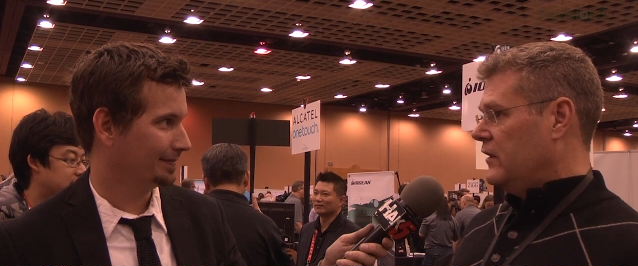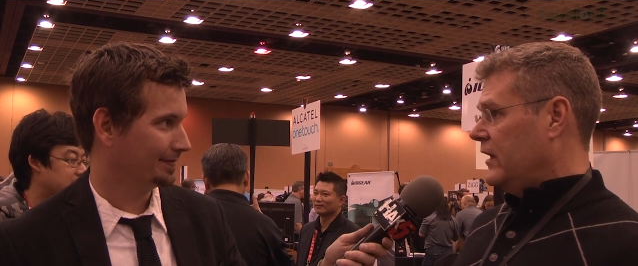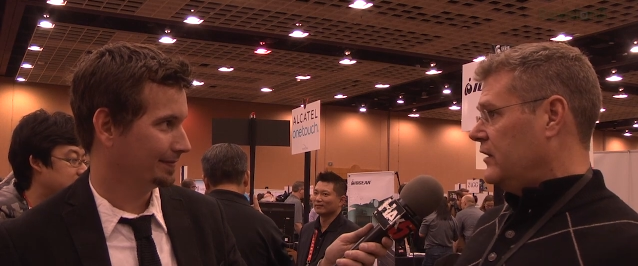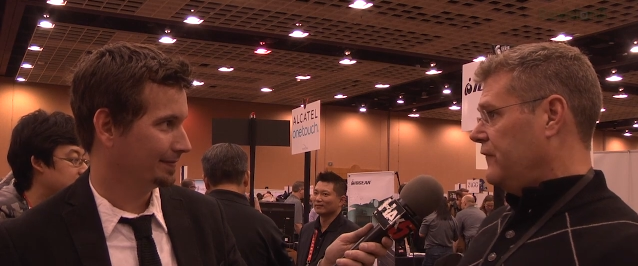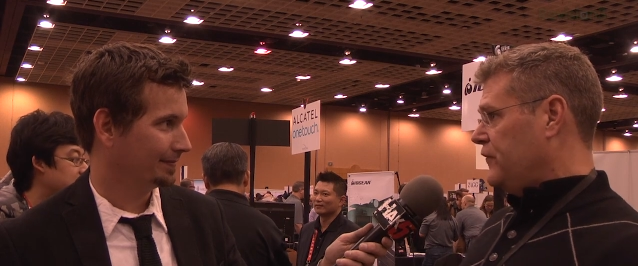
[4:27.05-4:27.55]

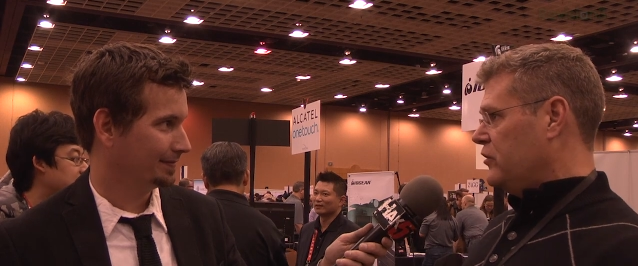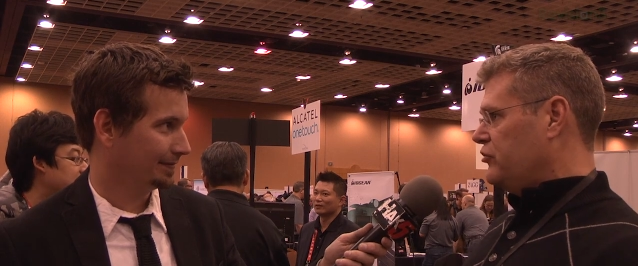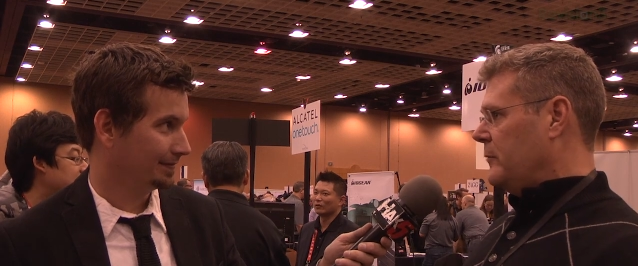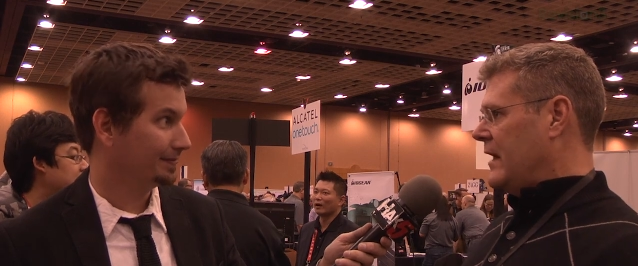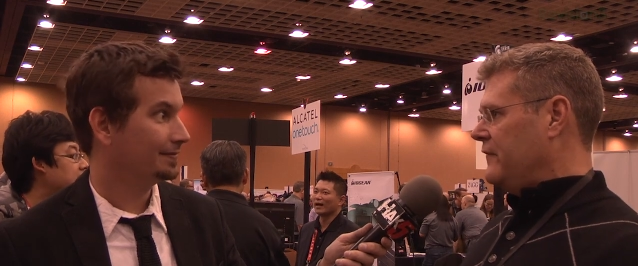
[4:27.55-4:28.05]
Speaker 1: like the
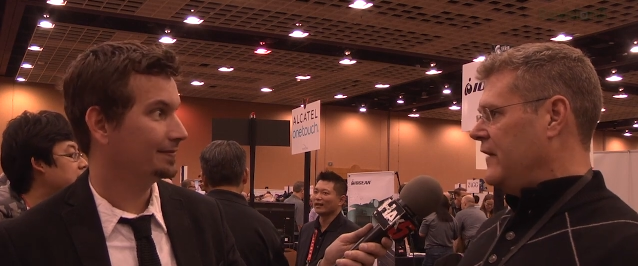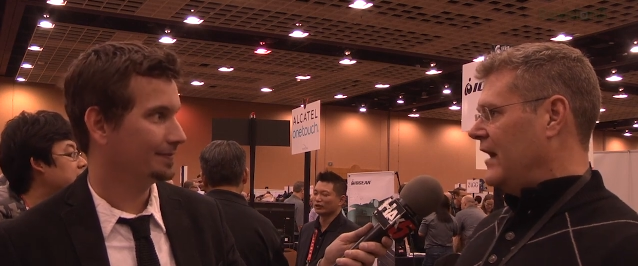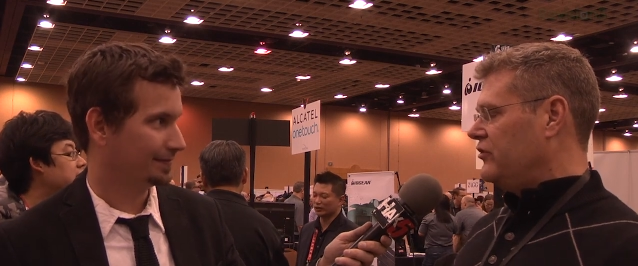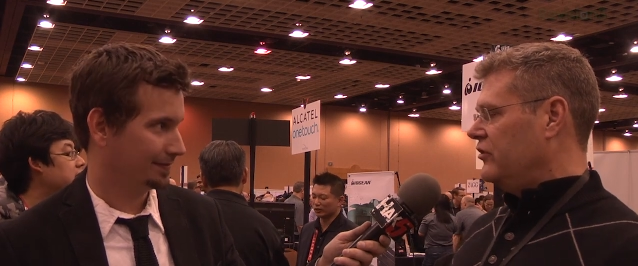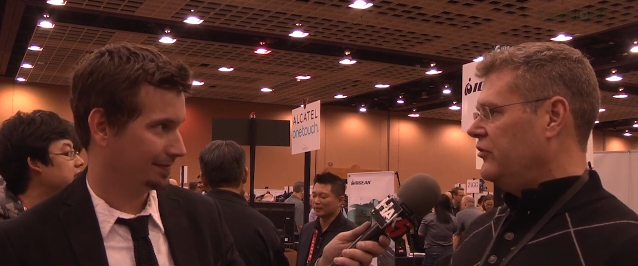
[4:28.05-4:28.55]
furniture
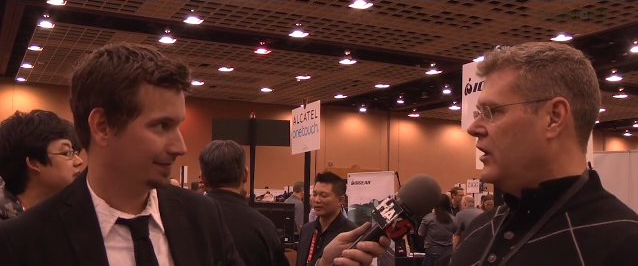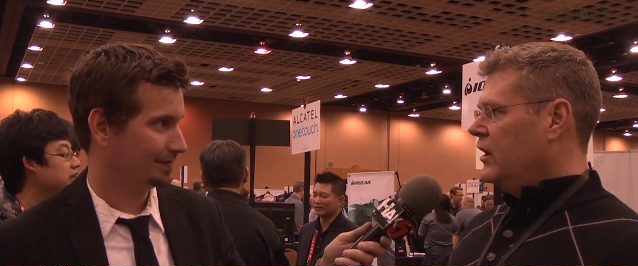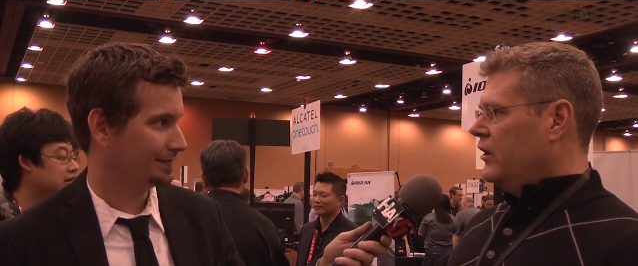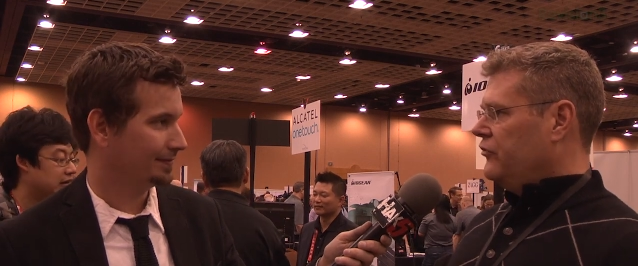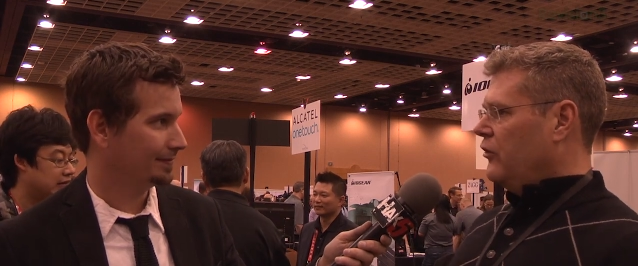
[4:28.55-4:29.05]
manufacturers
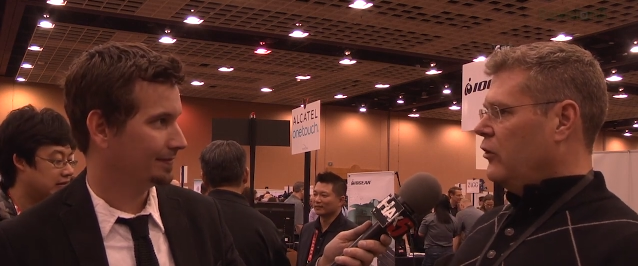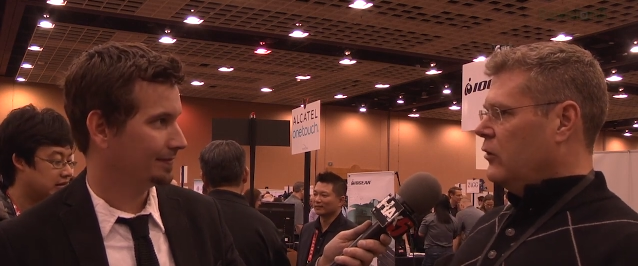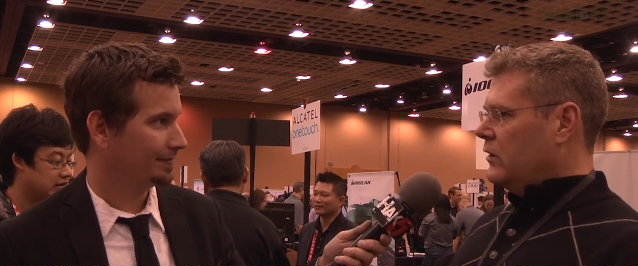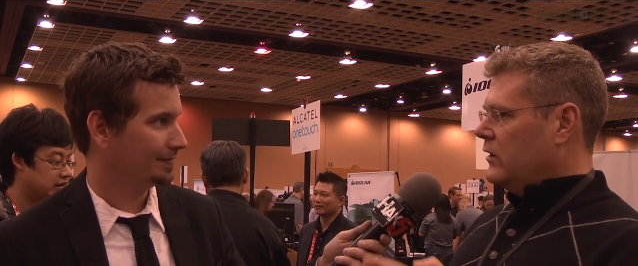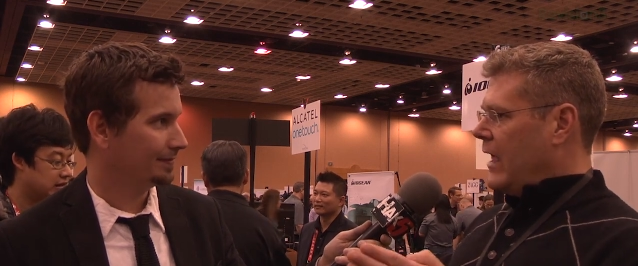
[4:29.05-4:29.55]

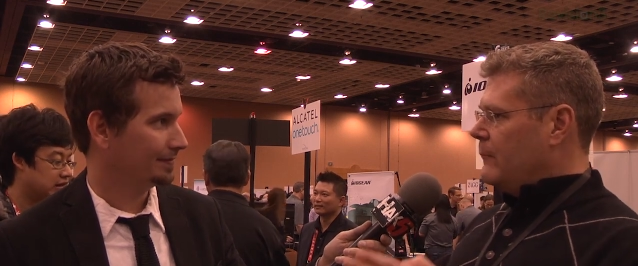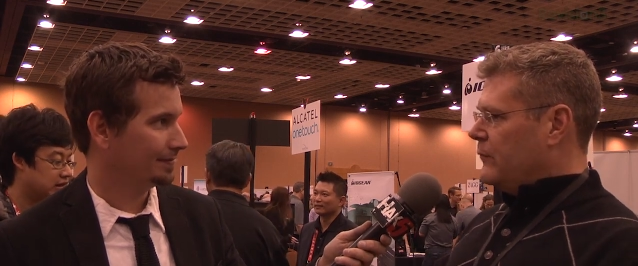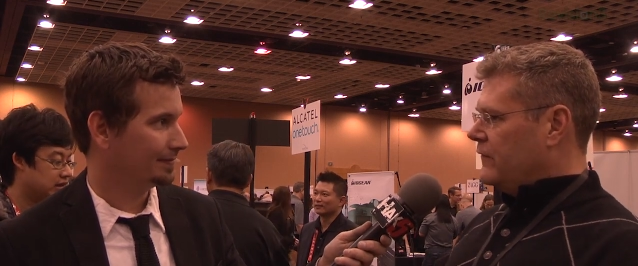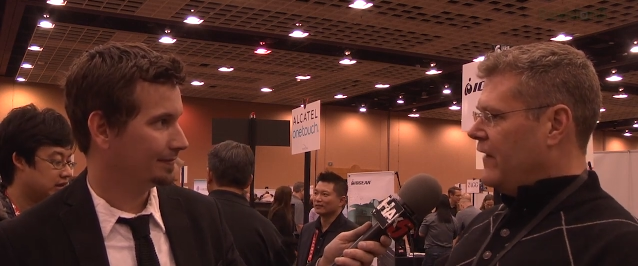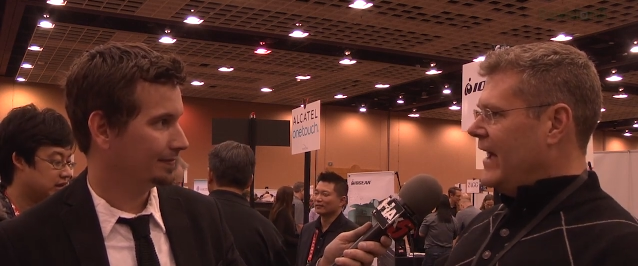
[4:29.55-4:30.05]
so
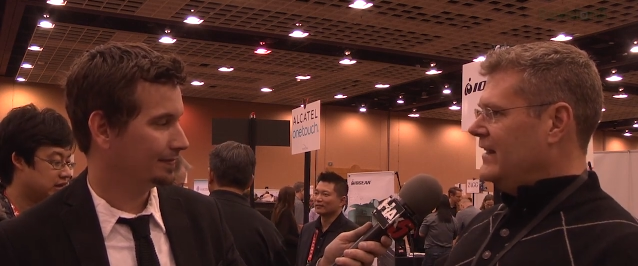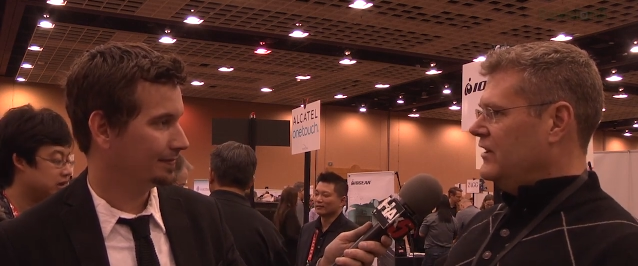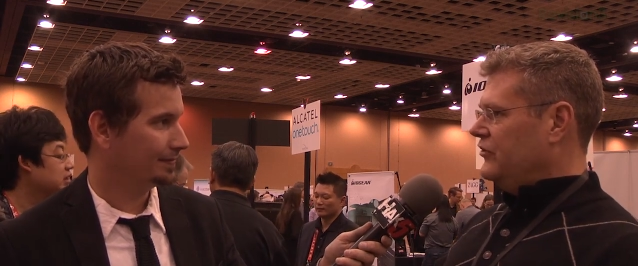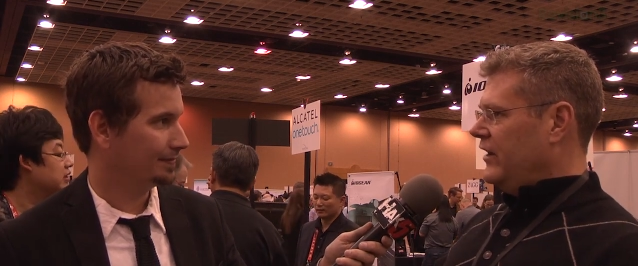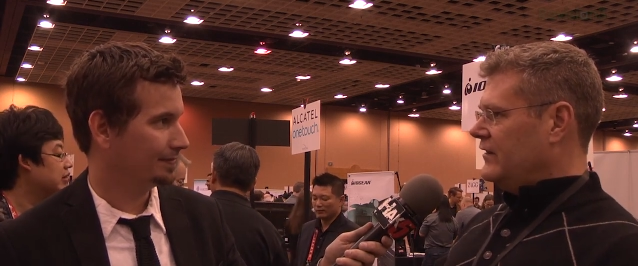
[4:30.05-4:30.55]

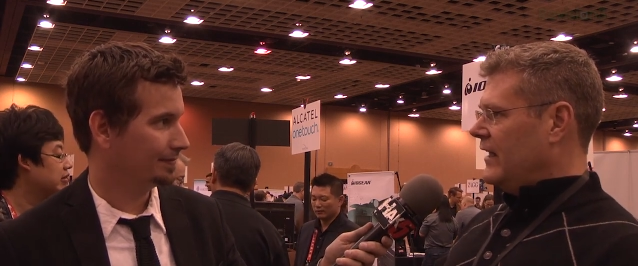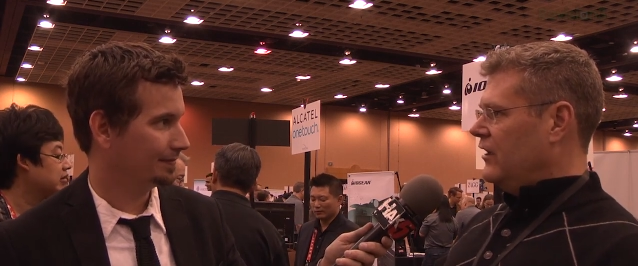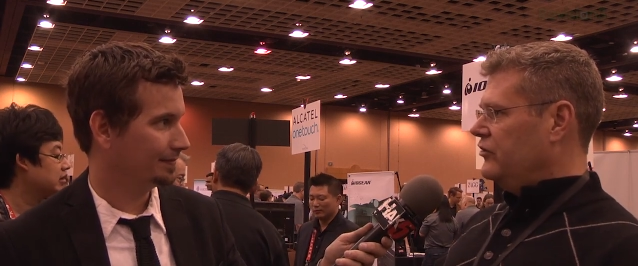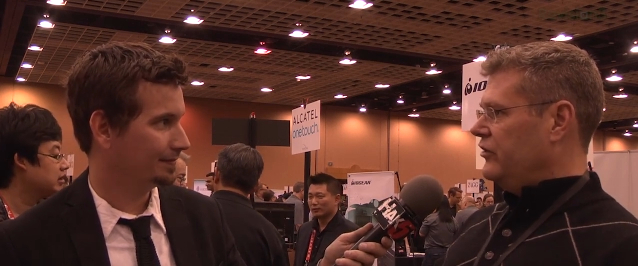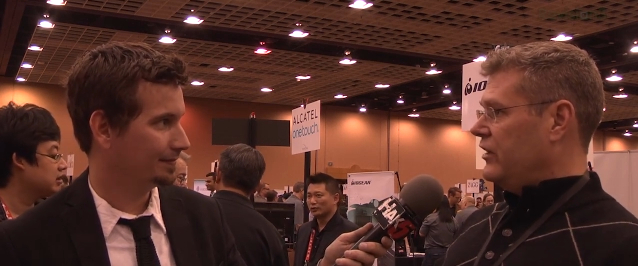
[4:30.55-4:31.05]
providing a
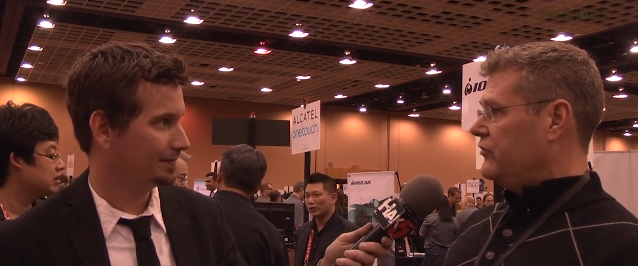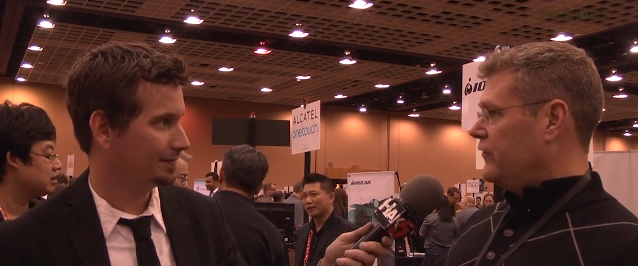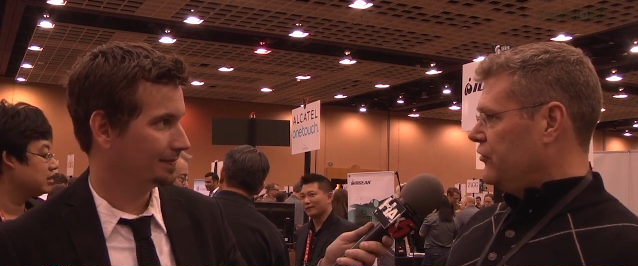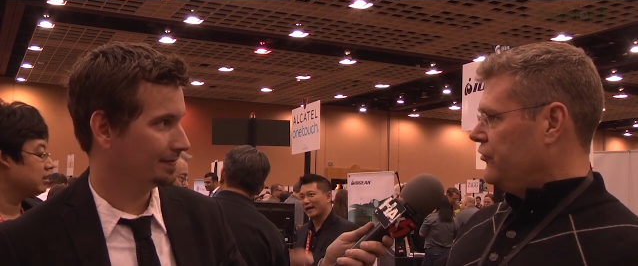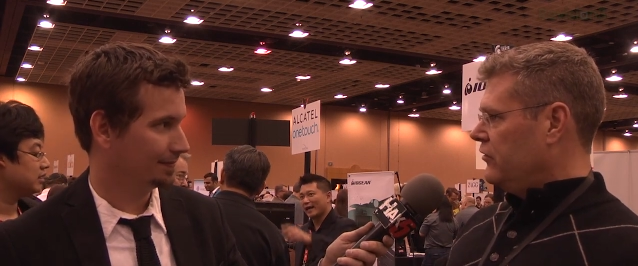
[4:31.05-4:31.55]
technology that's
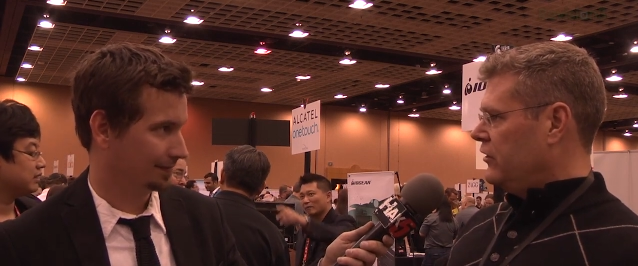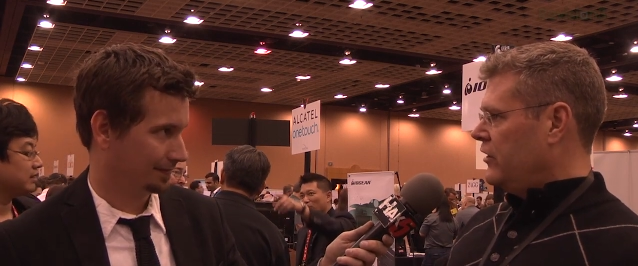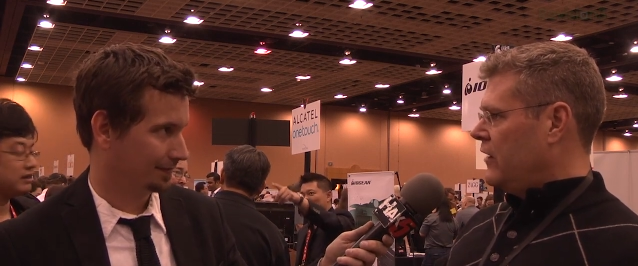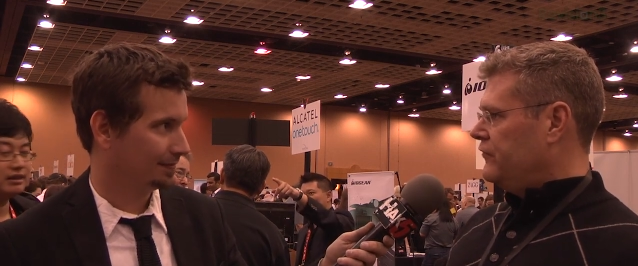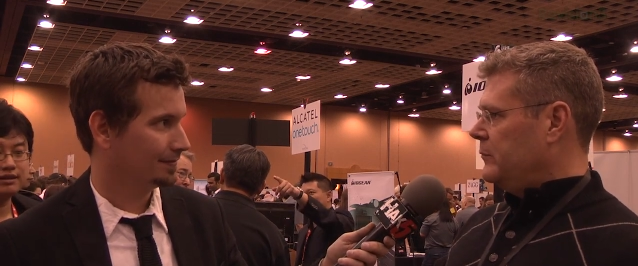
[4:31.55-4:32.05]
versatile
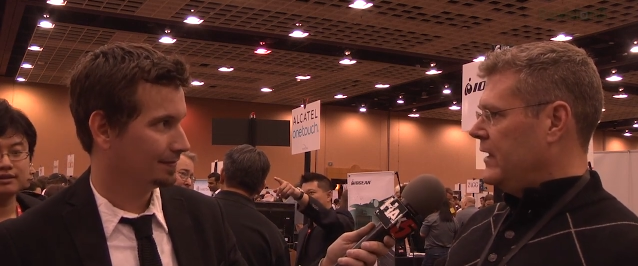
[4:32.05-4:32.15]
enough to